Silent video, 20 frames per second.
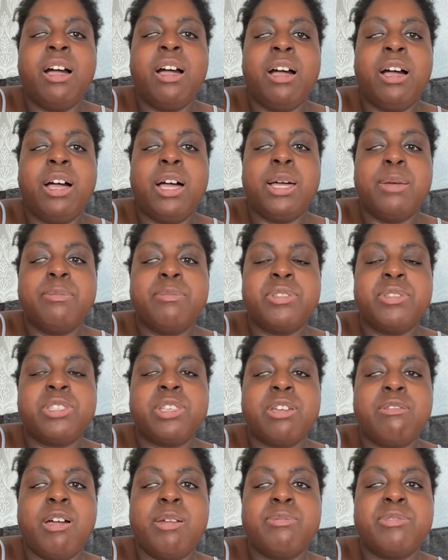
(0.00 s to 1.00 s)

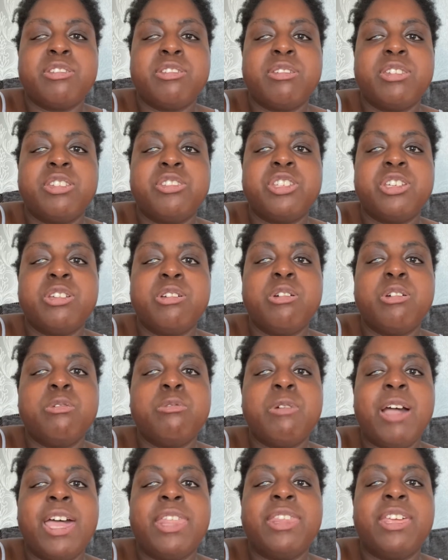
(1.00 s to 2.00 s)
So I'm just gonna
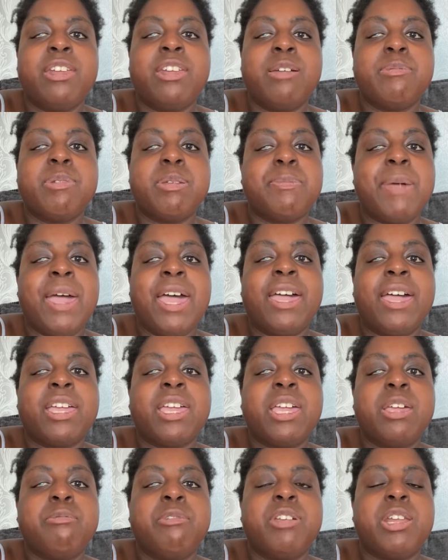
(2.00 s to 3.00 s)
chill and then I'll be back
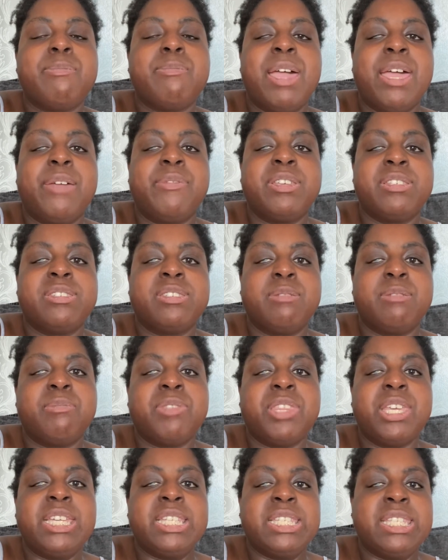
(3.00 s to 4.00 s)
when I'm having
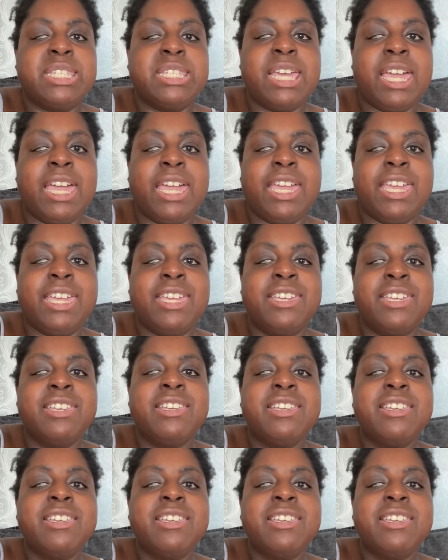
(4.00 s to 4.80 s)
something today.